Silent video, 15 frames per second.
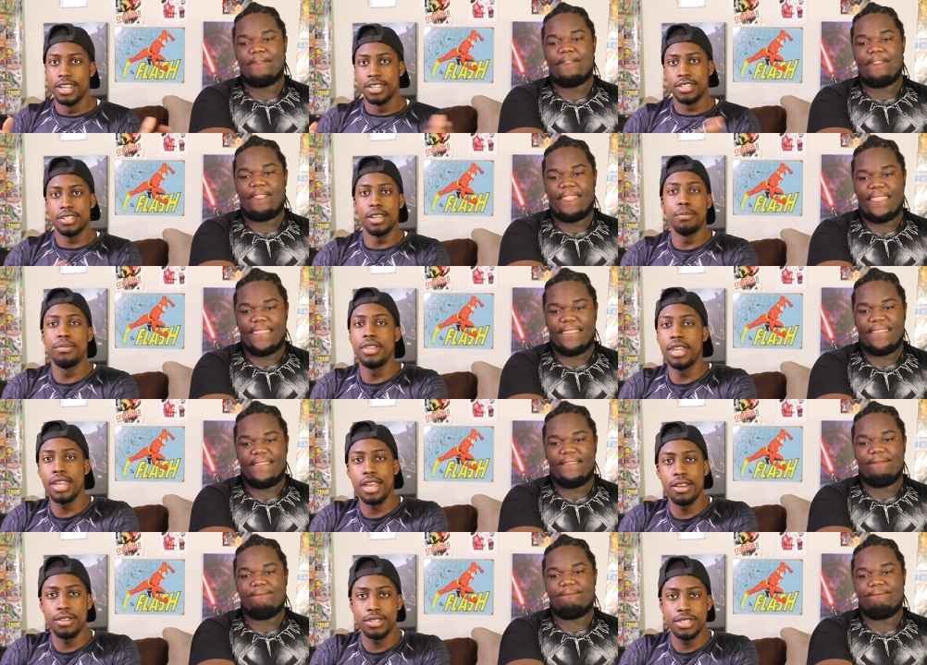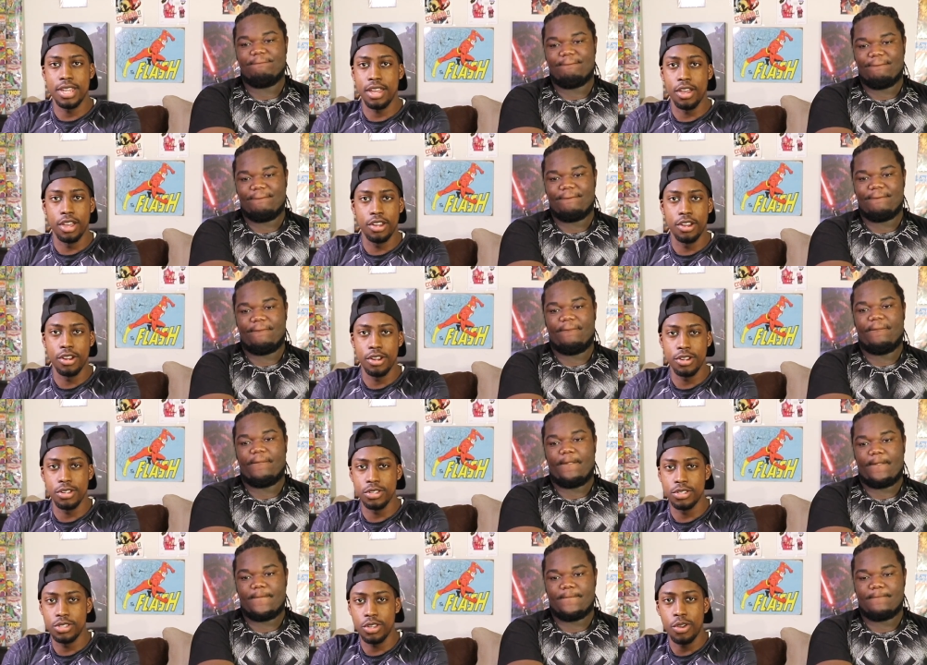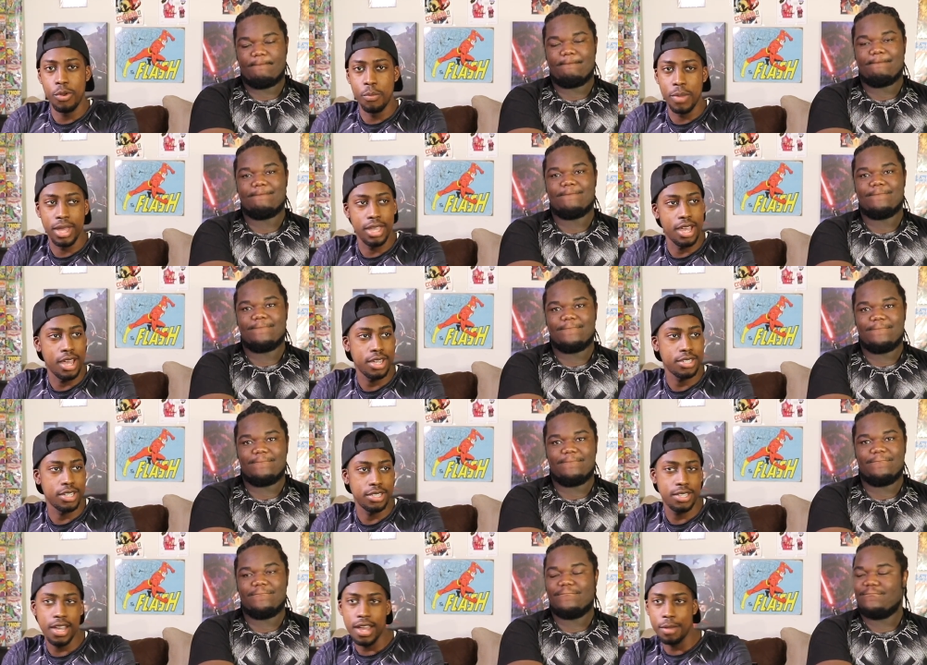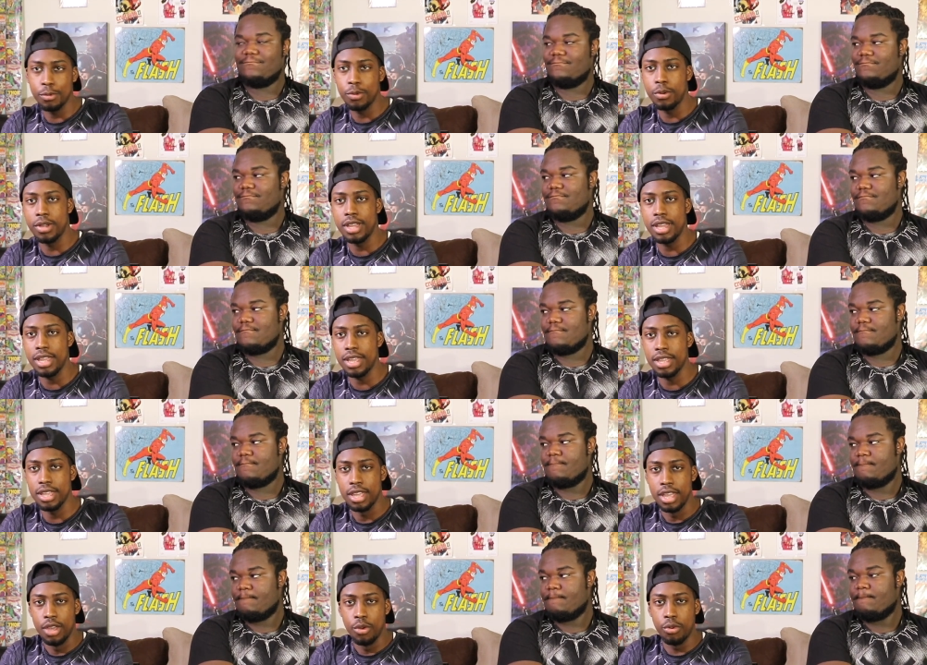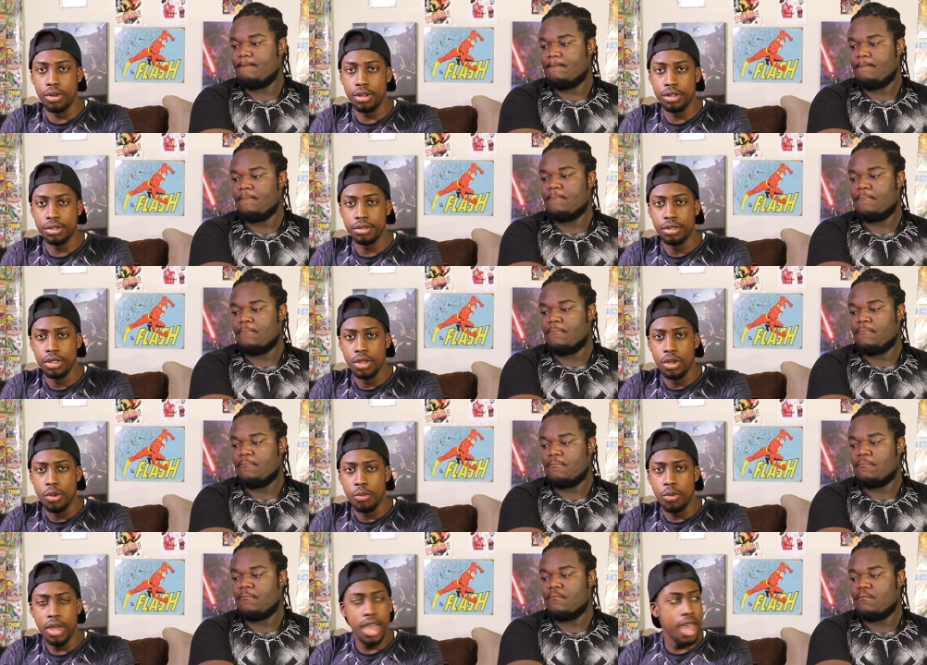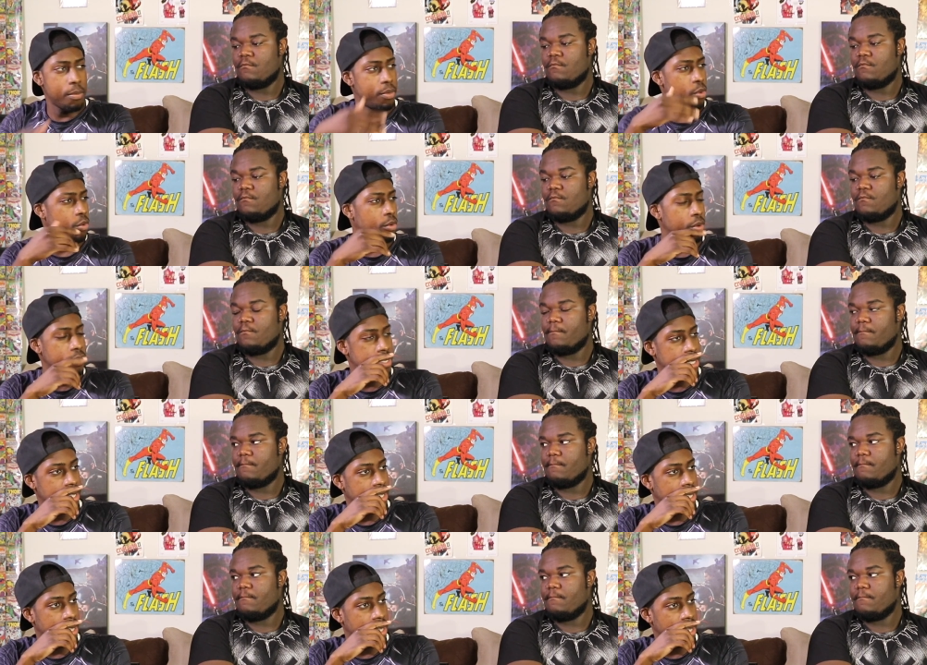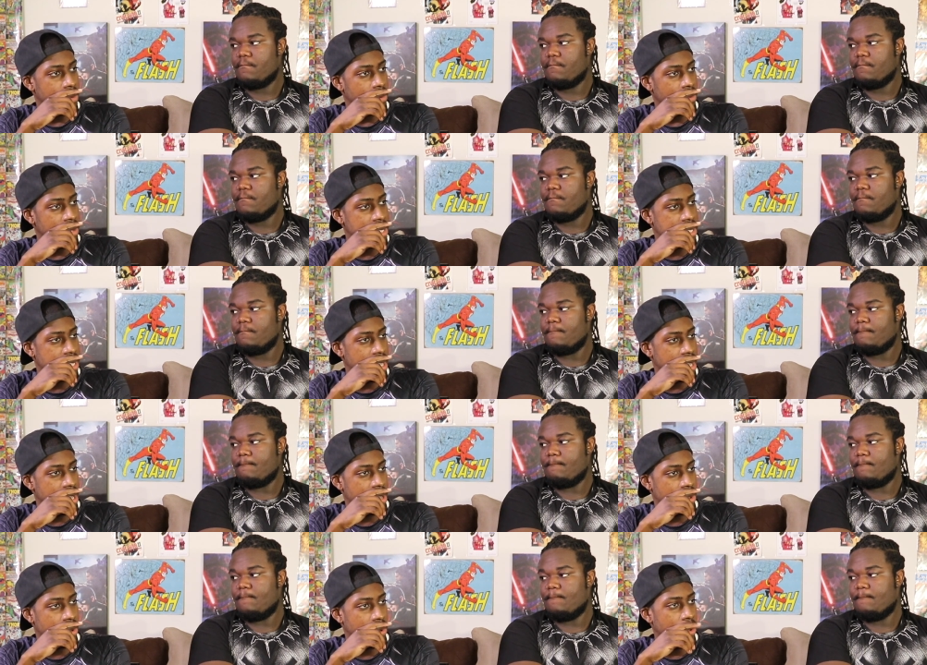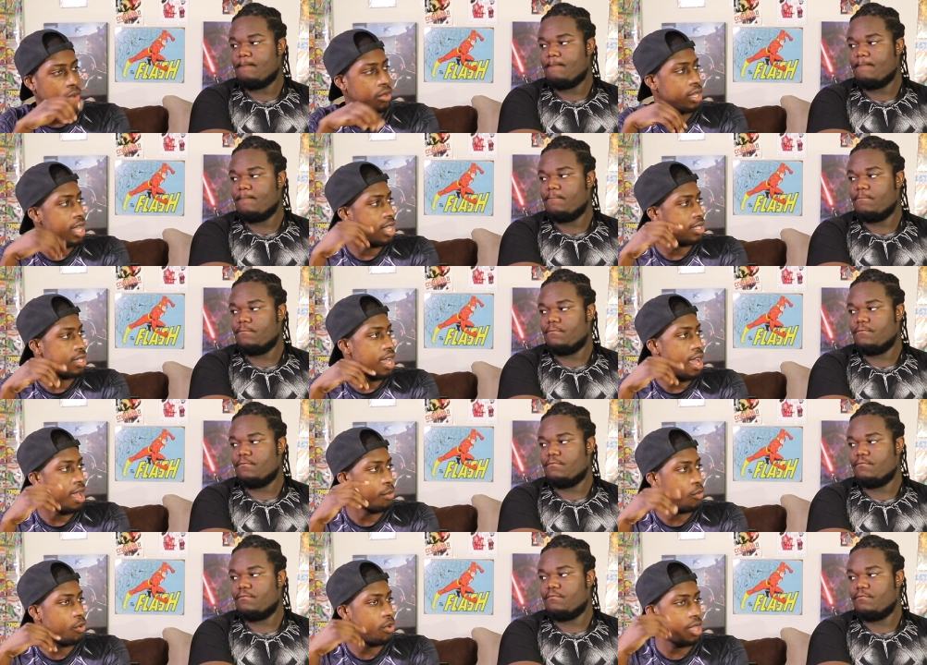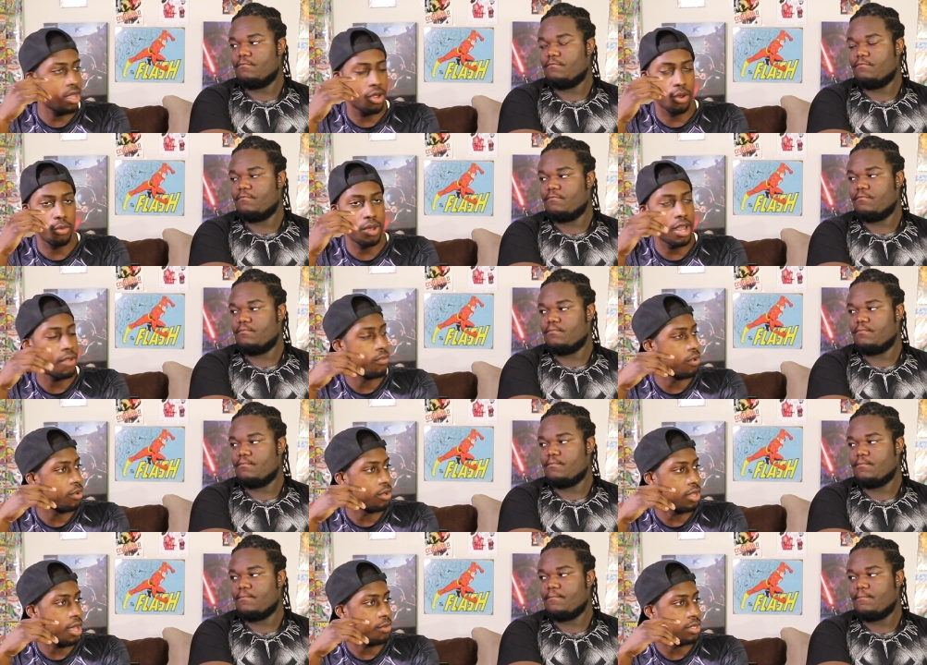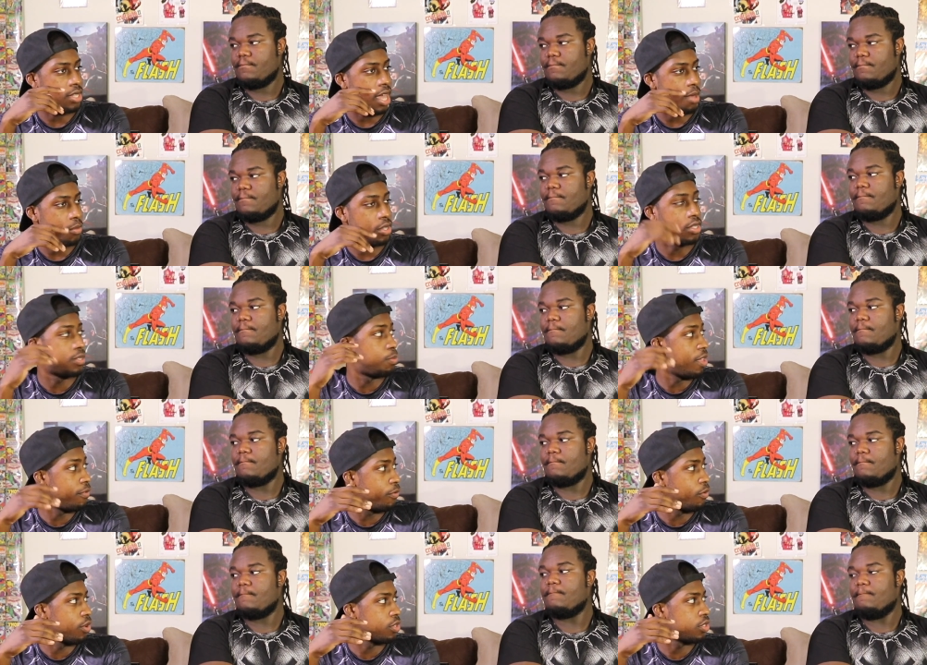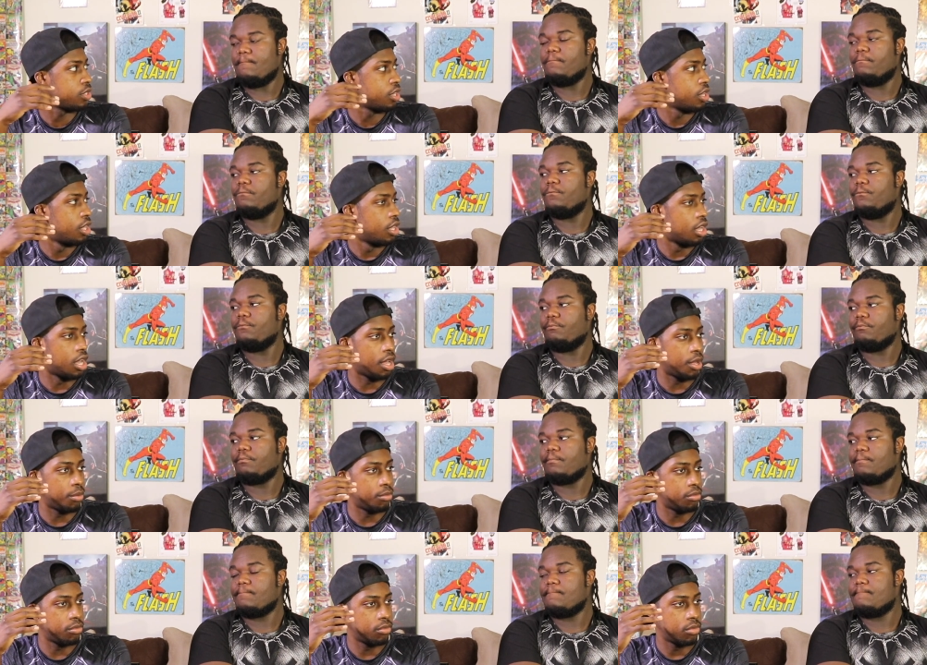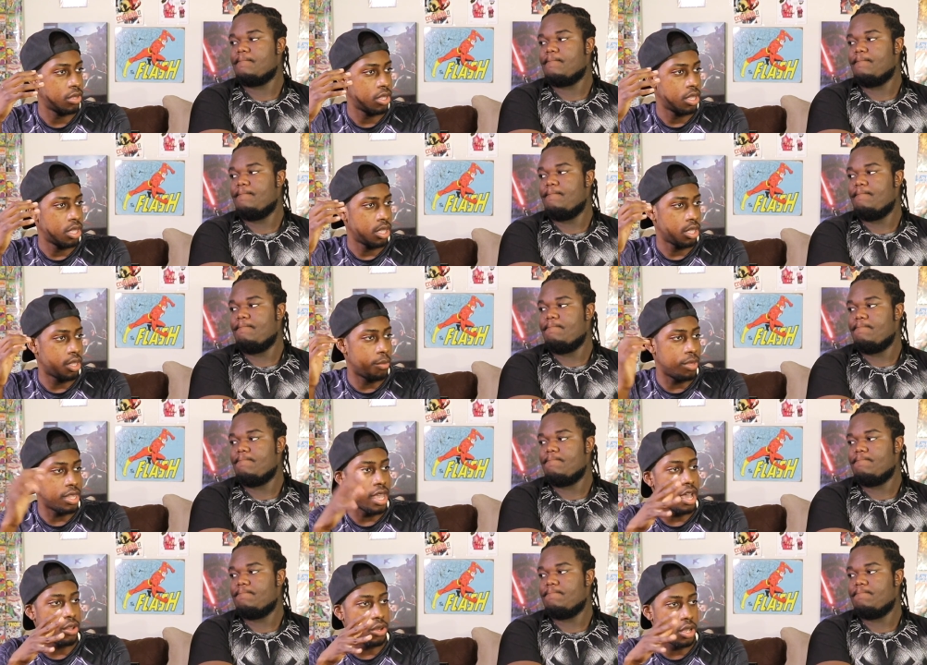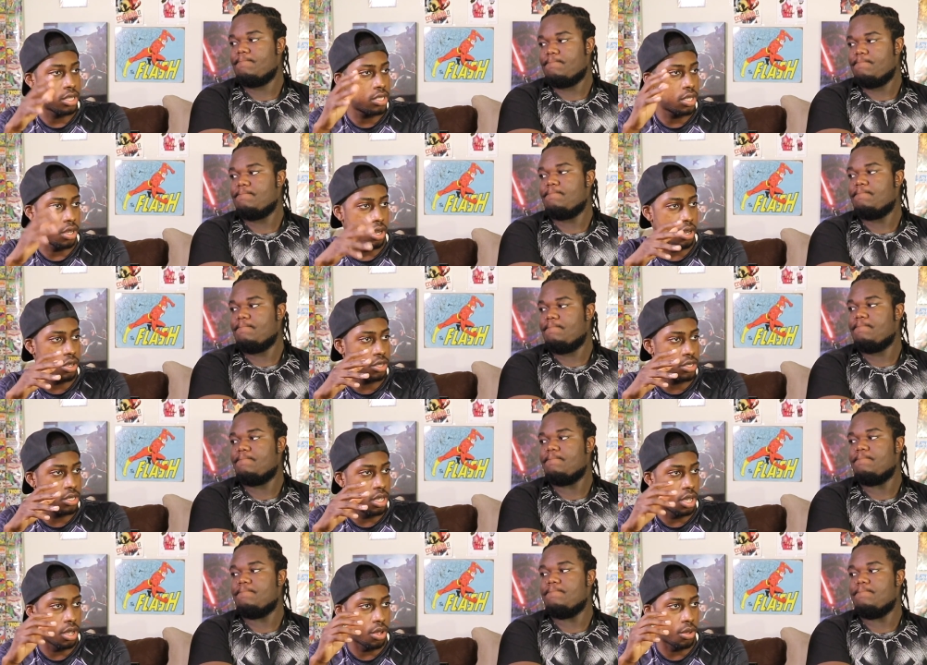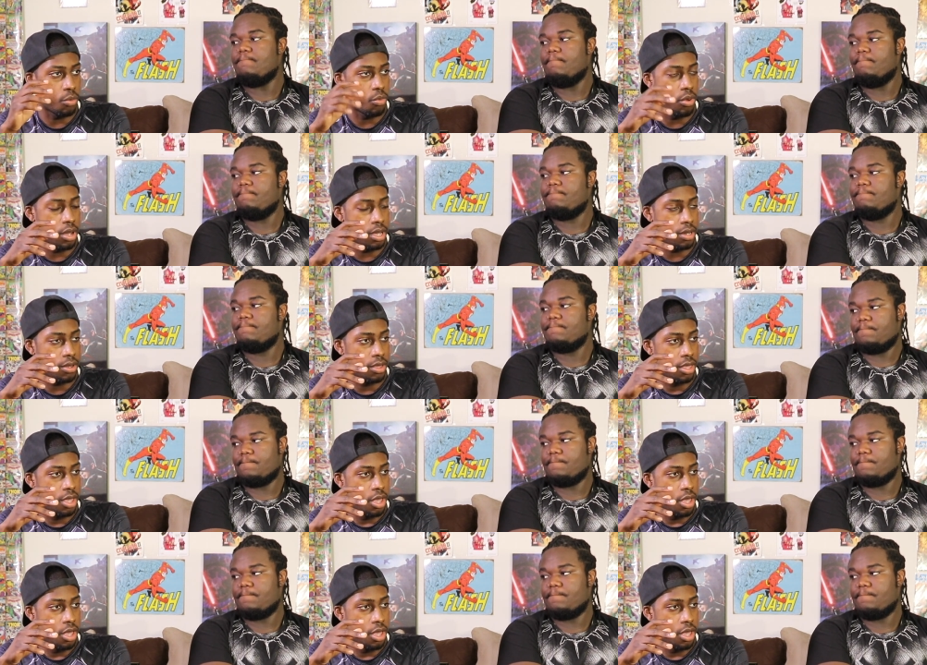Speaker 1: something else occurs oh my gosh a time quake well what happened what was was the whole like time quake or whatever that was happening the speed force um coming down onto earth uh one